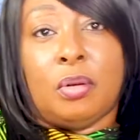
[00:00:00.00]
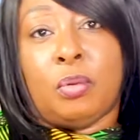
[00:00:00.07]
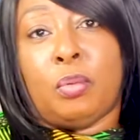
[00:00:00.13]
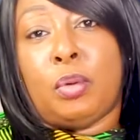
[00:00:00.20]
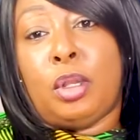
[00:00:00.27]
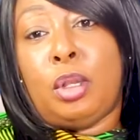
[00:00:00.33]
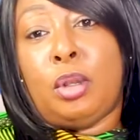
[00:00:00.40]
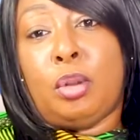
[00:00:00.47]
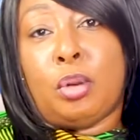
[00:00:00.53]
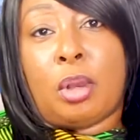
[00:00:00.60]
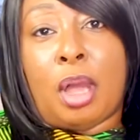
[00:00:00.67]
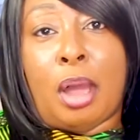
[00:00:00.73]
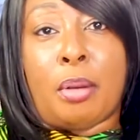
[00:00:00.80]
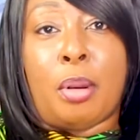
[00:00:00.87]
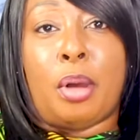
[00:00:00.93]
We
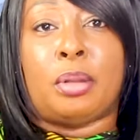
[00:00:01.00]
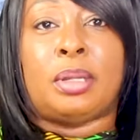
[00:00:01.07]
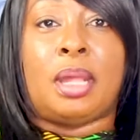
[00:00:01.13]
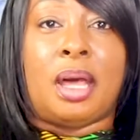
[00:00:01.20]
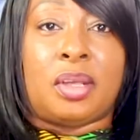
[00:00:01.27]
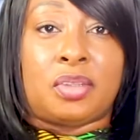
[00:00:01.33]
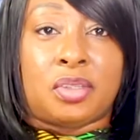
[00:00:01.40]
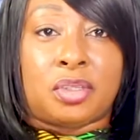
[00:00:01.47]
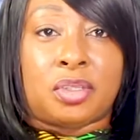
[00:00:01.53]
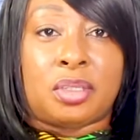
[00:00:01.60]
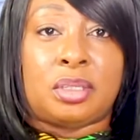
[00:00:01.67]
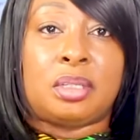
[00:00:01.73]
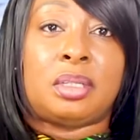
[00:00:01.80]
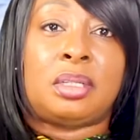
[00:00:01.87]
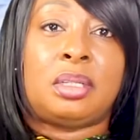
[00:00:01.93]
look around
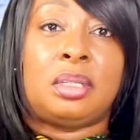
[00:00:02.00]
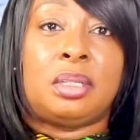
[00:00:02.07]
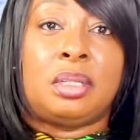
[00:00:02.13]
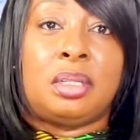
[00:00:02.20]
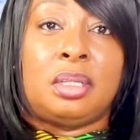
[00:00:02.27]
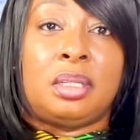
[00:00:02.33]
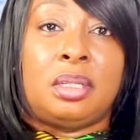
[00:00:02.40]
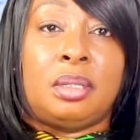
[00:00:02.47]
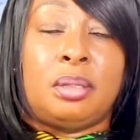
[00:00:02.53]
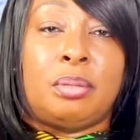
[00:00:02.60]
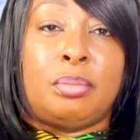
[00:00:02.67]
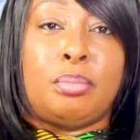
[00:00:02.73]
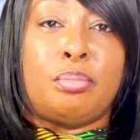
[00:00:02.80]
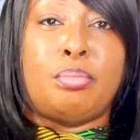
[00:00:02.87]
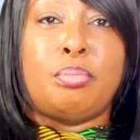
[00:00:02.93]
us,
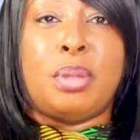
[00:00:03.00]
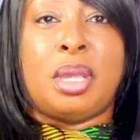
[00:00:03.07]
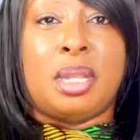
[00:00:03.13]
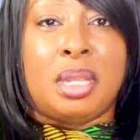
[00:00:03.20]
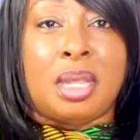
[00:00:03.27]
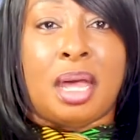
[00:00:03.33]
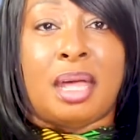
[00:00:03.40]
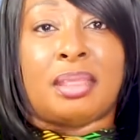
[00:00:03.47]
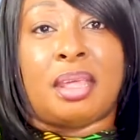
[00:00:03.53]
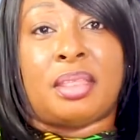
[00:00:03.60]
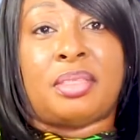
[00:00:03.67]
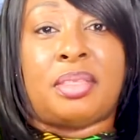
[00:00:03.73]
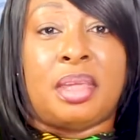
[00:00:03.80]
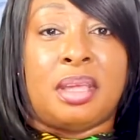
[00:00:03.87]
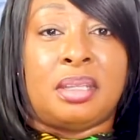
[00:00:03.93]
many other
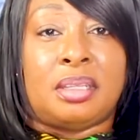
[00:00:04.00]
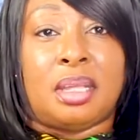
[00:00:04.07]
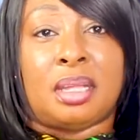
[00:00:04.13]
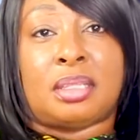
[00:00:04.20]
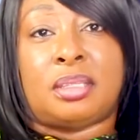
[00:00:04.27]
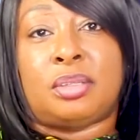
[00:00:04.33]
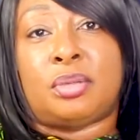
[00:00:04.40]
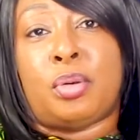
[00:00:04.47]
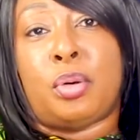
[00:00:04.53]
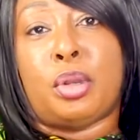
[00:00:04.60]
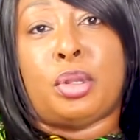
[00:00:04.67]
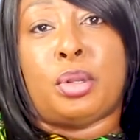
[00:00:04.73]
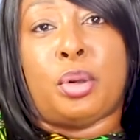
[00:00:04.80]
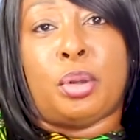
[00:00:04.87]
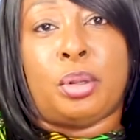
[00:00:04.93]
things that is
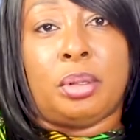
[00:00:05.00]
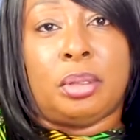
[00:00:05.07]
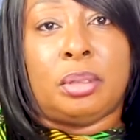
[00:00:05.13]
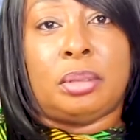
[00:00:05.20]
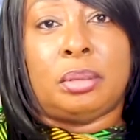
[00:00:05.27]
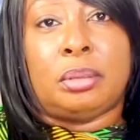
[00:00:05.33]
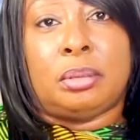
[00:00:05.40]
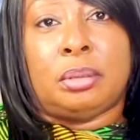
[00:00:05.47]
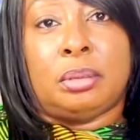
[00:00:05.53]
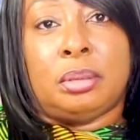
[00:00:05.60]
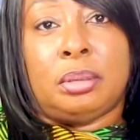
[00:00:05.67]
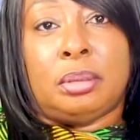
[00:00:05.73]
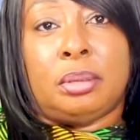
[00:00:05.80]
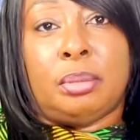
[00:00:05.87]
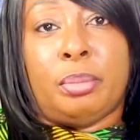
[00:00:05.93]
going on,
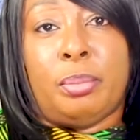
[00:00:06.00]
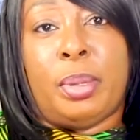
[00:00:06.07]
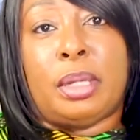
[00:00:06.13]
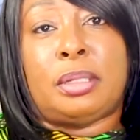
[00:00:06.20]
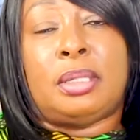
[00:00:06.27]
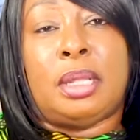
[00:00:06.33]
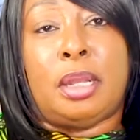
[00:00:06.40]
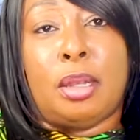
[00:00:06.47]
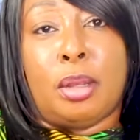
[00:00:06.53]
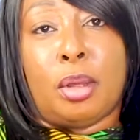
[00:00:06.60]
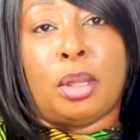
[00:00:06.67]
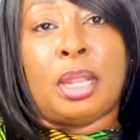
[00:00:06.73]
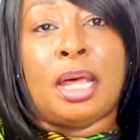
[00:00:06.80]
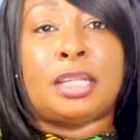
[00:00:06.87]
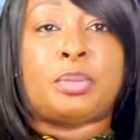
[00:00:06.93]
but the
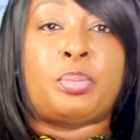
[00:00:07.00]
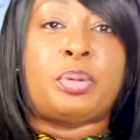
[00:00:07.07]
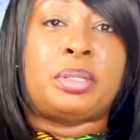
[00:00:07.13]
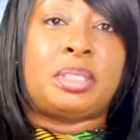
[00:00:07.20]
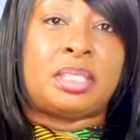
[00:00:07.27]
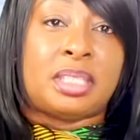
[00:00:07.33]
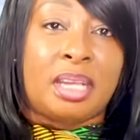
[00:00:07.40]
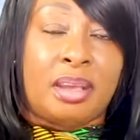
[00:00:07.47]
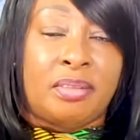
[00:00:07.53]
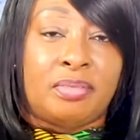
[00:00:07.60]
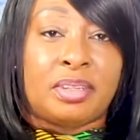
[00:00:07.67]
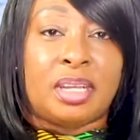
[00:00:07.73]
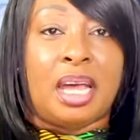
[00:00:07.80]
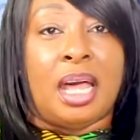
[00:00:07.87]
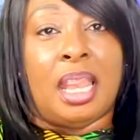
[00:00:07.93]
Lord has
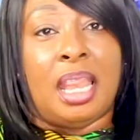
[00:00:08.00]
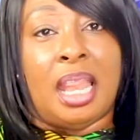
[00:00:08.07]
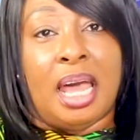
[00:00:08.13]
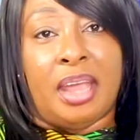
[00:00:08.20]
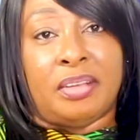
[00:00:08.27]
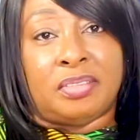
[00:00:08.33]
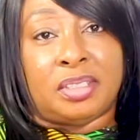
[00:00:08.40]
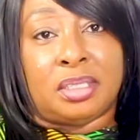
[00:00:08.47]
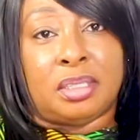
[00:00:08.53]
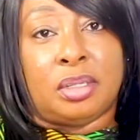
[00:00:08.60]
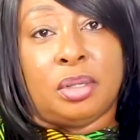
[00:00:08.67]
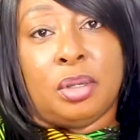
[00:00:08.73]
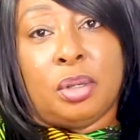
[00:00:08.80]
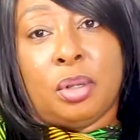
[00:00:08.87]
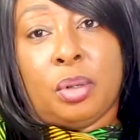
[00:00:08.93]
preserved our lives.
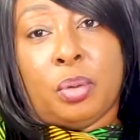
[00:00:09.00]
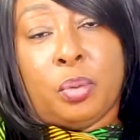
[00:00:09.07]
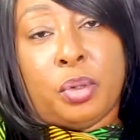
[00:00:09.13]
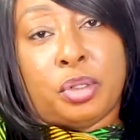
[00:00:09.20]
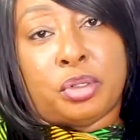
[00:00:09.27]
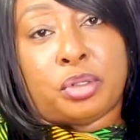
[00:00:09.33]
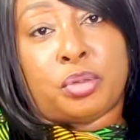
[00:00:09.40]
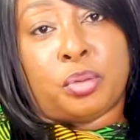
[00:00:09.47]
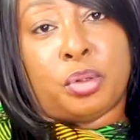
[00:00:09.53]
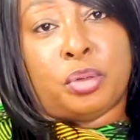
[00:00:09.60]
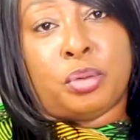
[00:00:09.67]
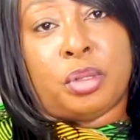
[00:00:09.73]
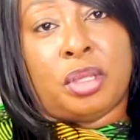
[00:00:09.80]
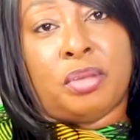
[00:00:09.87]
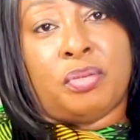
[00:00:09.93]
We just want
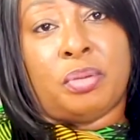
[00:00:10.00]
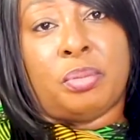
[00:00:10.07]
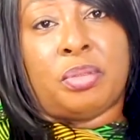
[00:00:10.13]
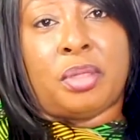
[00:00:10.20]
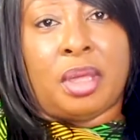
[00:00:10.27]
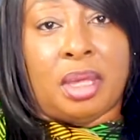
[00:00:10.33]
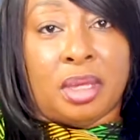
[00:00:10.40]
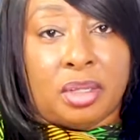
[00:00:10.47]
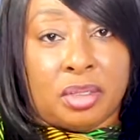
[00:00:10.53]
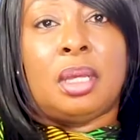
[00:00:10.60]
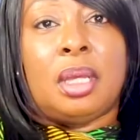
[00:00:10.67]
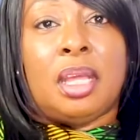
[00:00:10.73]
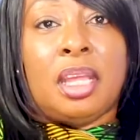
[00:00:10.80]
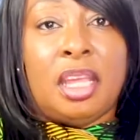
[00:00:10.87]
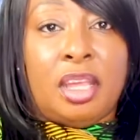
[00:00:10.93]
to give Him thanks.
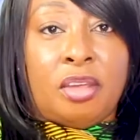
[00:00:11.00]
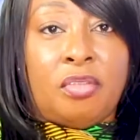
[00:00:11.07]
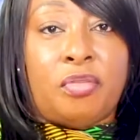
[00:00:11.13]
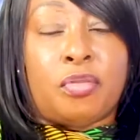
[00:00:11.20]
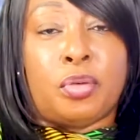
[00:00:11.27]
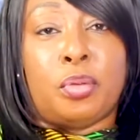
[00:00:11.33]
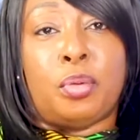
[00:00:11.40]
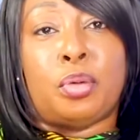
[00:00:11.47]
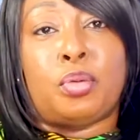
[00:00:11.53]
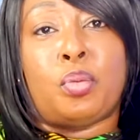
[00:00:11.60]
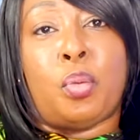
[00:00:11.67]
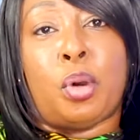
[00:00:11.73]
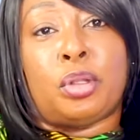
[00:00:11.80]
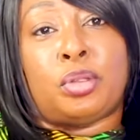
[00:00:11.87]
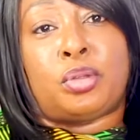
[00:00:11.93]
If you would
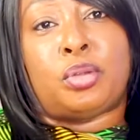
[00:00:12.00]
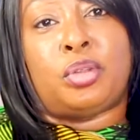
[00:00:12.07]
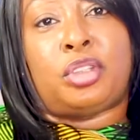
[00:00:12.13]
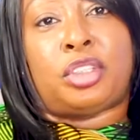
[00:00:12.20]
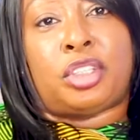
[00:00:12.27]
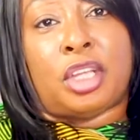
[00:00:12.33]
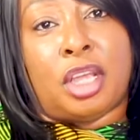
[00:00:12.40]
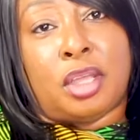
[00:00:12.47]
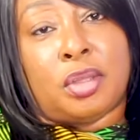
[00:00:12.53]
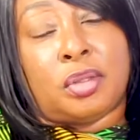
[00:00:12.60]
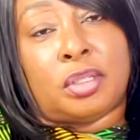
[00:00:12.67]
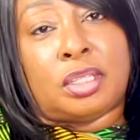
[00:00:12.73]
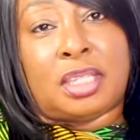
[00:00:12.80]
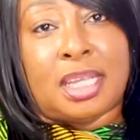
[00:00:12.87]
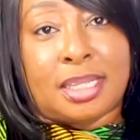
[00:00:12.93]
want to share your
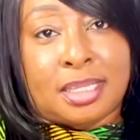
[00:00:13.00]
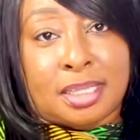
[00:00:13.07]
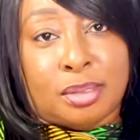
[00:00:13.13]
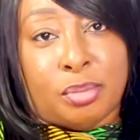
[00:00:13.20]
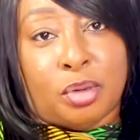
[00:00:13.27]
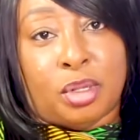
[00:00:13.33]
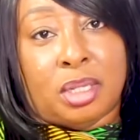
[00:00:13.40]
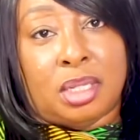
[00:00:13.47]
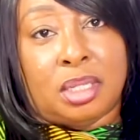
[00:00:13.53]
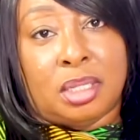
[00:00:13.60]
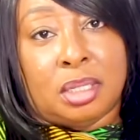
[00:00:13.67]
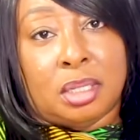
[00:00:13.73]
testimony